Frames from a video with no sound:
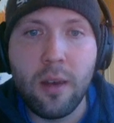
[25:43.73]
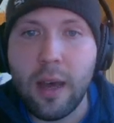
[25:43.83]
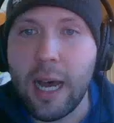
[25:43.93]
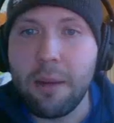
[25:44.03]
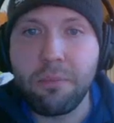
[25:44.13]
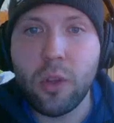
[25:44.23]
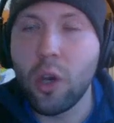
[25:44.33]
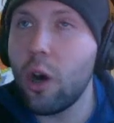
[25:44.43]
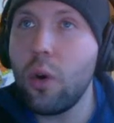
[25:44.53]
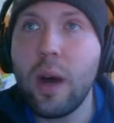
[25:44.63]
Um,
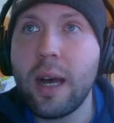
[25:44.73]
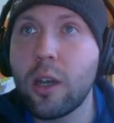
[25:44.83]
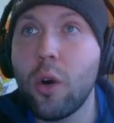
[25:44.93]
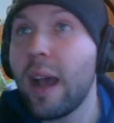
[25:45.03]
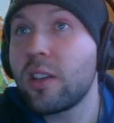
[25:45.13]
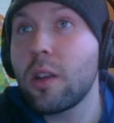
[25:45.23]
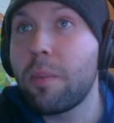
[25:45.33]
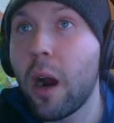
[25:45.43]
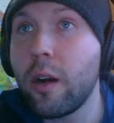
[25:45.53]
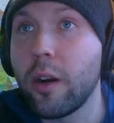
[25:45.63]
go uh, go ask their
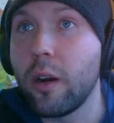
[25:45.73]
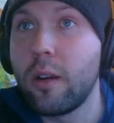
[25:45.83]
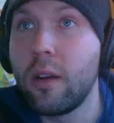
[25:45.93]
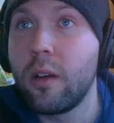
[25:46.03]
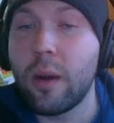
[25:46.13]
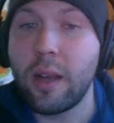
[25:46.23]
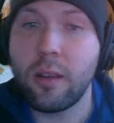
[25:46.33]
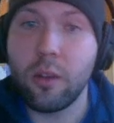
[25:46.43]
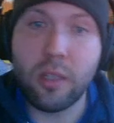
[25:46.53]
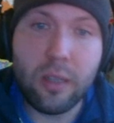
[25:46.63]
partner.
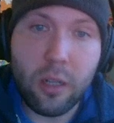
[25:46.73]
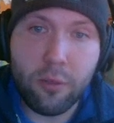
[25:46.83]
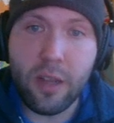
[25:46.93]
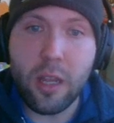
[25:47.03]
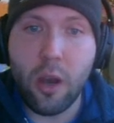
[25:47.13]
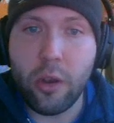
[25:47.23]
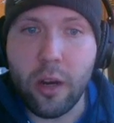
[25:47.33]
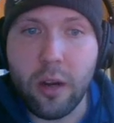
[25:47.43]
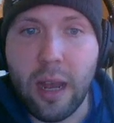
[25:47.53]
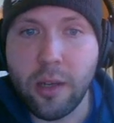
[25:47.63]
Right. There's a little video
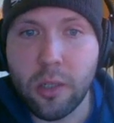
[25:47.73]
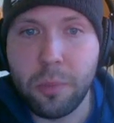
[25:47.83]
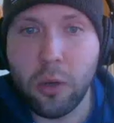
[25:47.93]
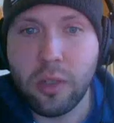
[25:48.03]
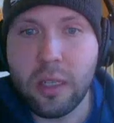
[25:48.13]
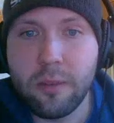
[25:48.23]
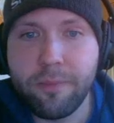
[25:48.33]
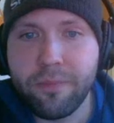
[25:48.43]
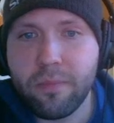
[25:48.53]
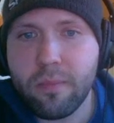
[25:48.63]
here I just posted
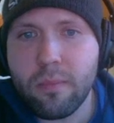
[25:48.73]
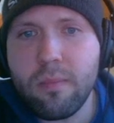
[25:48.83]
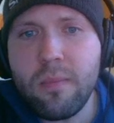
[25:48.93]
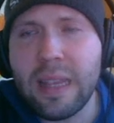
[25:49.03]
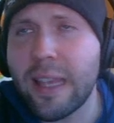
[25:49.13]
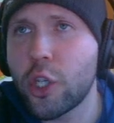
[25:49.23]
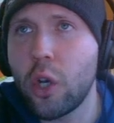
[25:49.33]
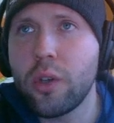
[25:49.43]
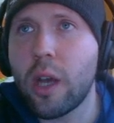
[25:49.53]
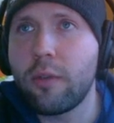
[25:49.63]
that
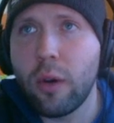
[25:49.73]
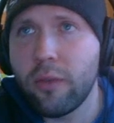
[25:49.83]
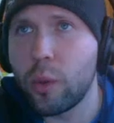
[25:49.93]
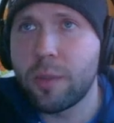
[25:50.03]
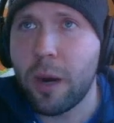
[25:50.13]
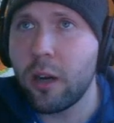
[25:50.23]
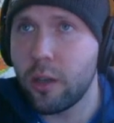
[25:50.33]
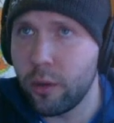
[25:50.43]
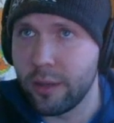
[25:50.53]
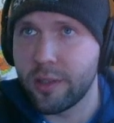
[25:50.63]
shows off who everyone's
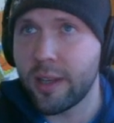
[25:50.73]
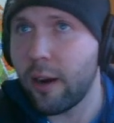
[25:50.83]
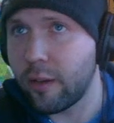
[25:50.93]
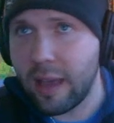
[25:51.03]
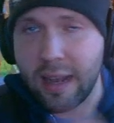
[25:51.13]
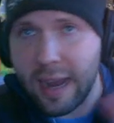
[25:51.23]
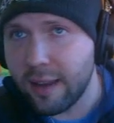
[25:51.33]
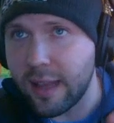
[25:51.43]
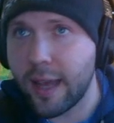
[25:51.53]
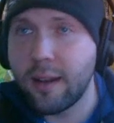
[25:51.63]
partner is. Sorry, you can't
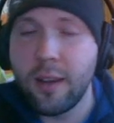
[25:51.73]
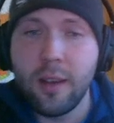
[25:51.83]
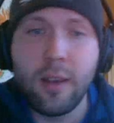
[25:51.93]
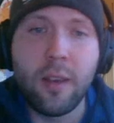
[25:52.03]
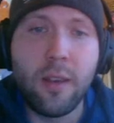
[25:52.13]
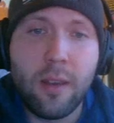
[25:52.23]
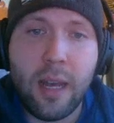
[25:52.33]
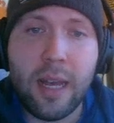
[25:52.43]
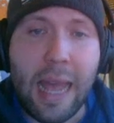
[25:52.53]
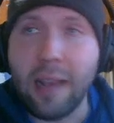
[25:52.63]
hide that.
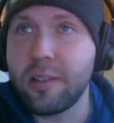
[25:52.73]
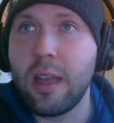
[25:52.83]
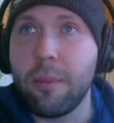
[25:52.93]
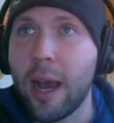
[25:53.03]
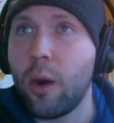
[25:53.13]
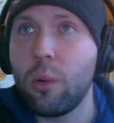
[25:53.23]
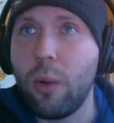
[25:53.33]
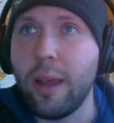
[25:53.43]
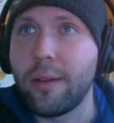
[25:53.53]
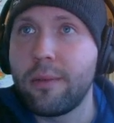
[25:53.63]
Uh, ask them how it
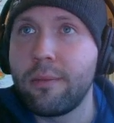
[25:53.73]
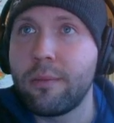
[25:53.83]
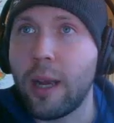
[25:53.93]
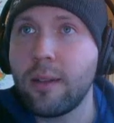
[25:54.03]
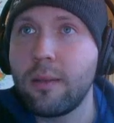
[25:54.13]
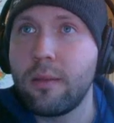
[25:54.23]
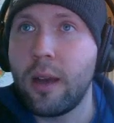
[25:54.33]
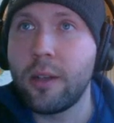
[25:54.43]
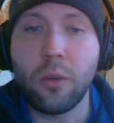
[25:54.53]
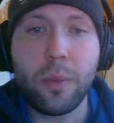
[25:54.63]
went, right?
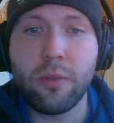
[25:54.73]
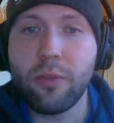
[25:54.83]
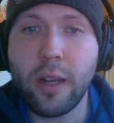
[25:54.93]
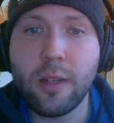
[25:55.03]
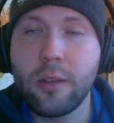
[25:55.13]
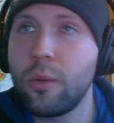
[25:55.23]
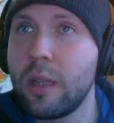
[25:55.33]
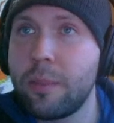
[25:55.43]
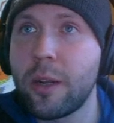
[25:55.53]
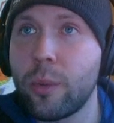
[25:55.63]
Uh, don't be afraid to do a
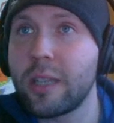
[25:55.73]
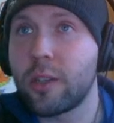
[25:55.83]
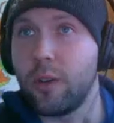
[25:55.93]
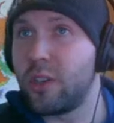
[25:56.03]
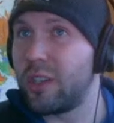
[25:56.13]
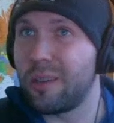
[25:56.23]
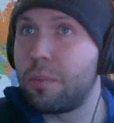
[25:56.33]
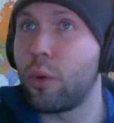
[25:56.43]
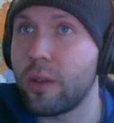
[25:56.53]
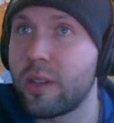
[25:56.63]
little bit of research. It's
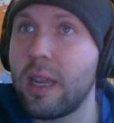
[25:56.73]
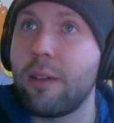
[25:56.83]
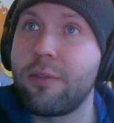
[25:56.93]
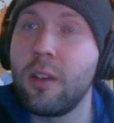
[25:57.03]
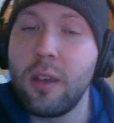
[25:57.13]
important stuff.